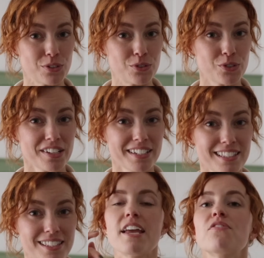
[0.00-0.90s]

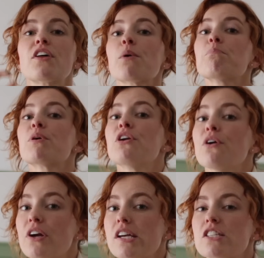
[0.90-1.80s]
nutrients in their
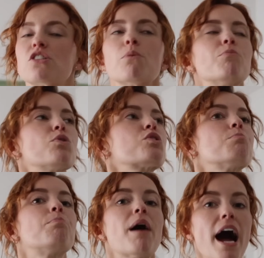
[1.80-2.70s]
purest, most
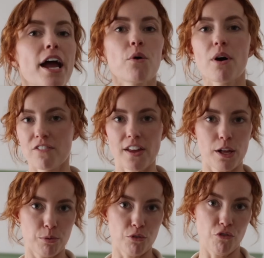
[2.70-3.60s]

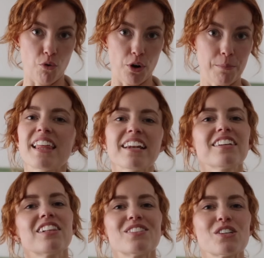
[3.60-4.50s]
bioavailable form. That
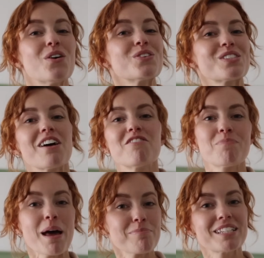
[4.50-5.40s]
includes a host of
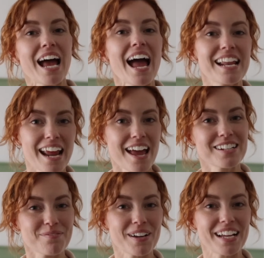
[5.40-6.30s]
peptide
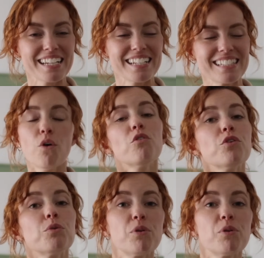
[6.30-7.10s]
antibodies, whole food